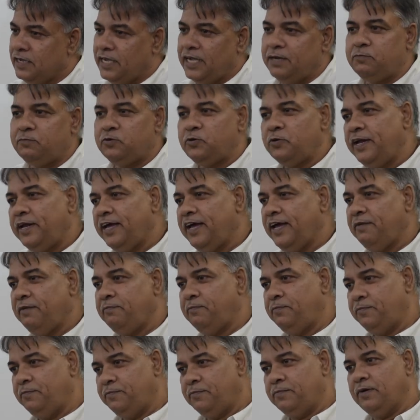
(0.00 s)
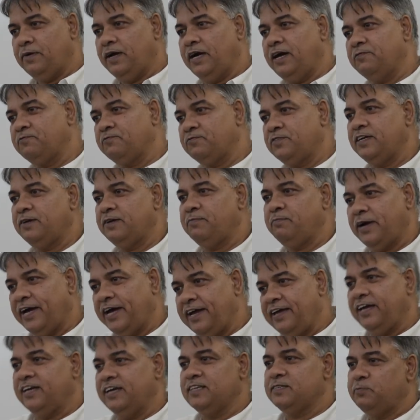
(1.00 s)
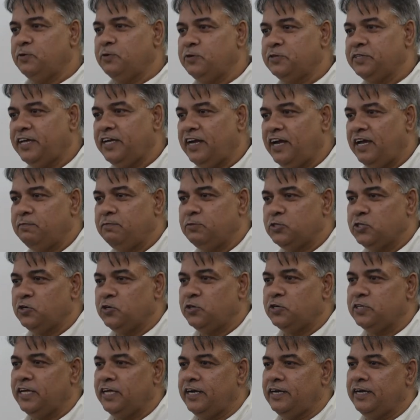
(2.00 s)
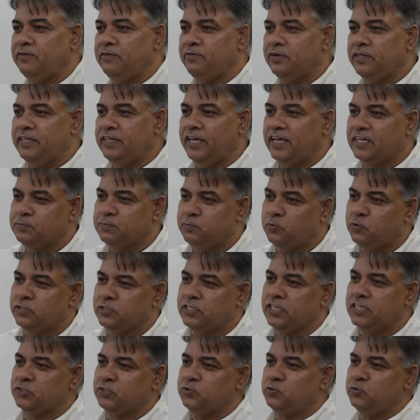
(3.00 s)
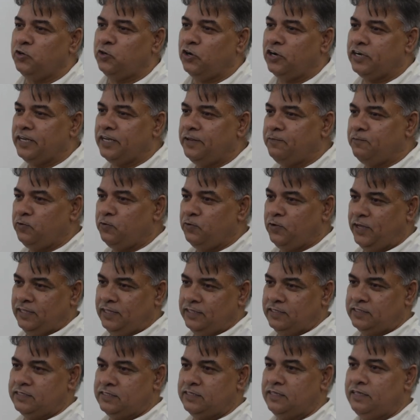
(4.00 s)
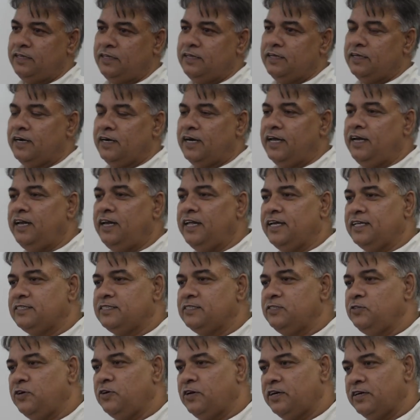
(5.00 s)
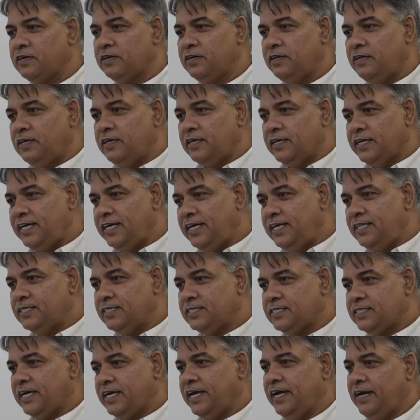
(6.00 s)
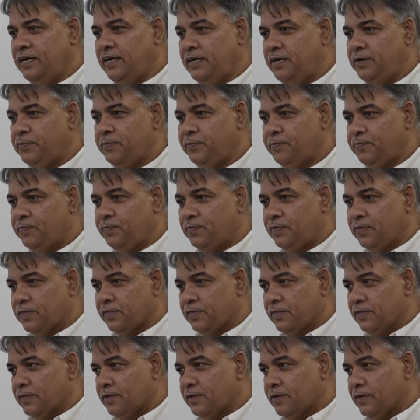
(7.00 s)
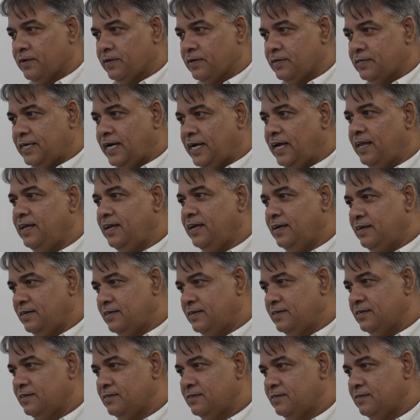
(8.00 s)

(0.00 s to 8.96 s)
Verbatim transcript: and today, after my exposure, I'm sure that even the exposures do not influence unless your inside talent